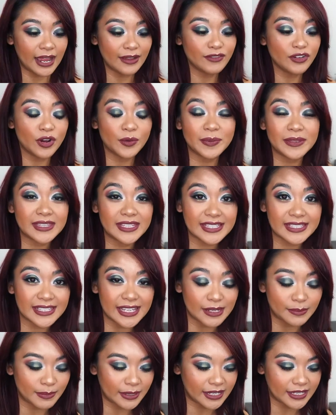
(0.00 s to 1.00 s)
I haven't opened these
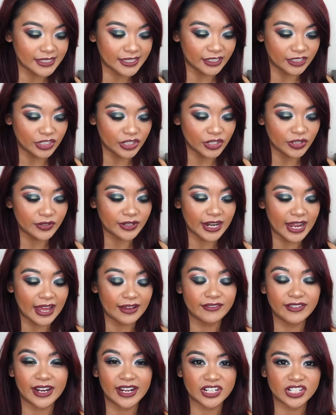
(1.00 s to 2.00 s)
yet because they're new and I
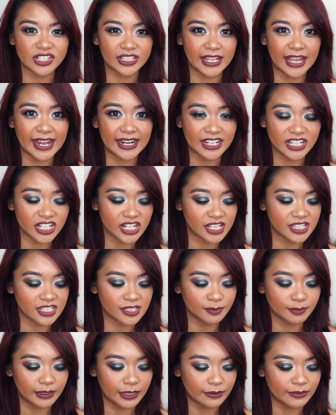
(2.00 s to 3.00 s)
haven't actually had a
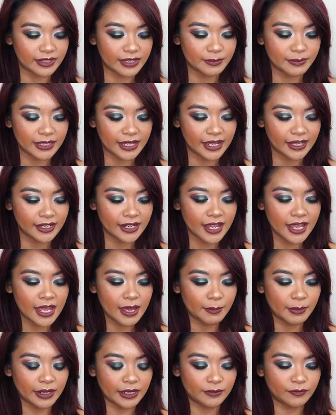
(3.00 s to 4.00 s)
chance to play with them yet.
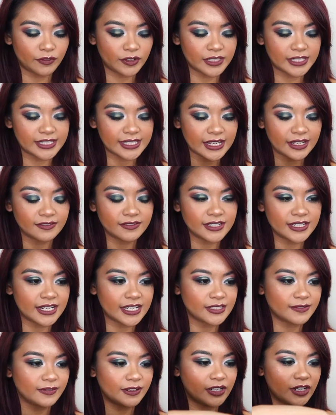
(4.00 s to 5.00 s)
But for the sake of
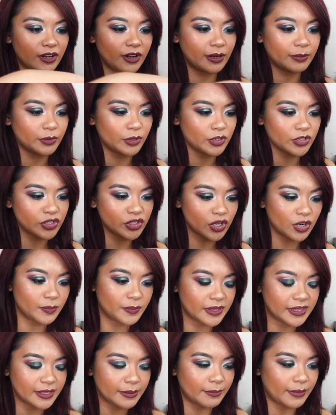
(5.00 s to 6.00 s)
today's video, I'm going to
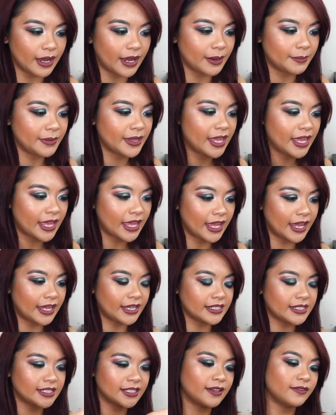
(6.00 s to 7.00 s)
open them up
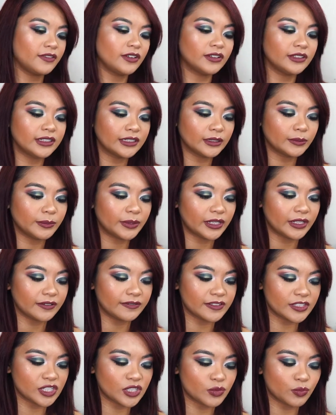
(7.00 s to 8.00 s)
and give you a little bit
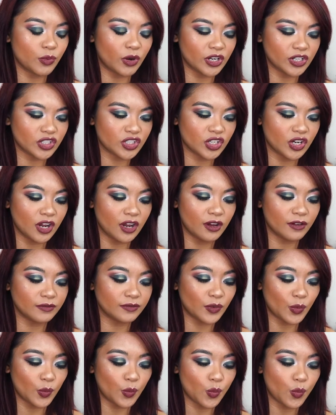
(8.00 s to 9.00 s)
of a swatch
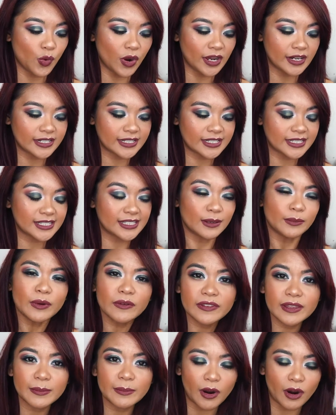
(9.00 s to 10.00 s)
of what some
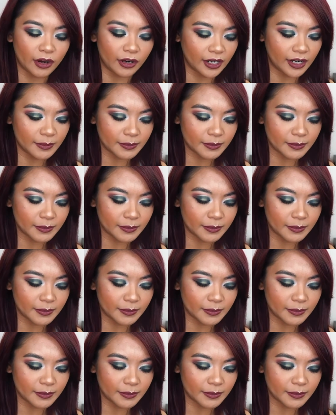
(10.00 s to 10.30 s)
of them are.